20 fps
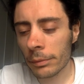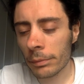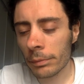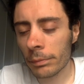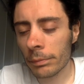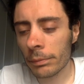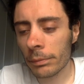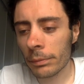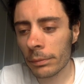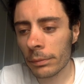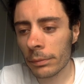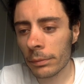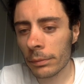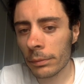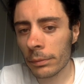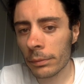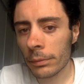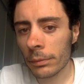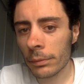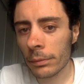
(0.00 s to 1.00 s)

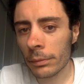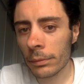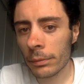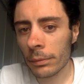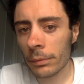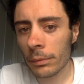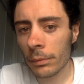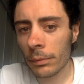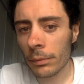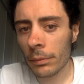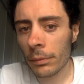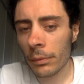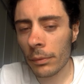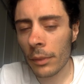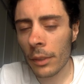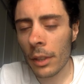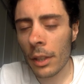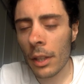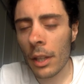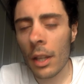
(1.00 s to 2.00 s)

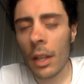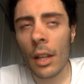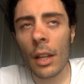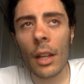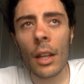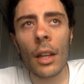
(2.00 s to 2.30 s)
Nothing is said.